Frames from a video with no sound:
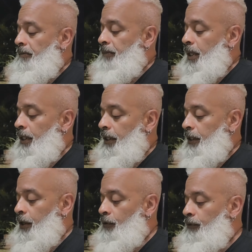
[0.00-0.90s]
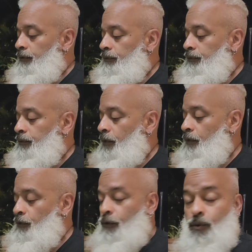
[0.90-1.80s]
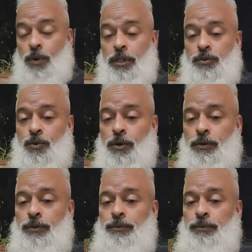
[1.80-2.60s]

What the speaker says: but you know, for what it's worth.